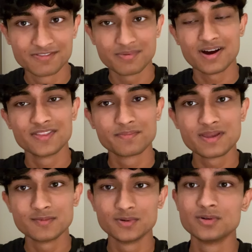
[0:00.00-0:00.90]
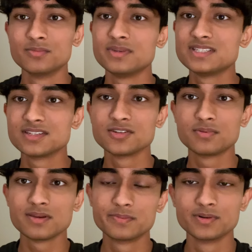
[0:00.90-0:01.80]
about other people, meeting new
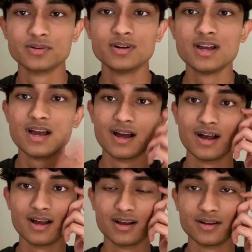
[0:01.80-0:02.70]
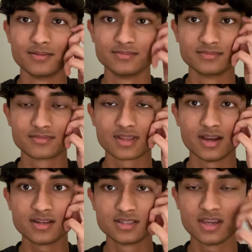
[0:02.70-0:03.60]
people. And
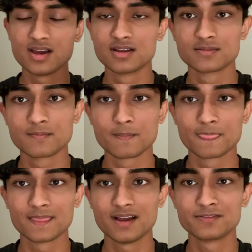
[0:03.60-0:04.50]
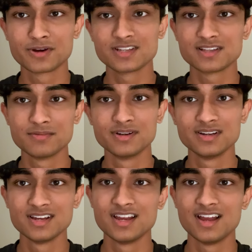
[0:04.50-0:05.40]
yeah, have a great summer,
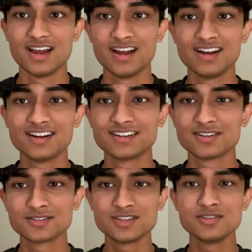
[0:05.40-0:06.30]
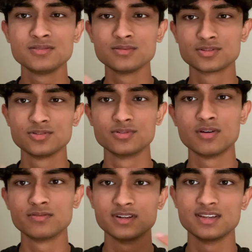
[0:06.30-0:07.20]
and I'll see you soon,
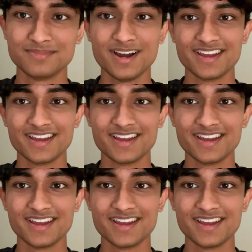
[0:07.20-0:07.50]
hopefully. Bye.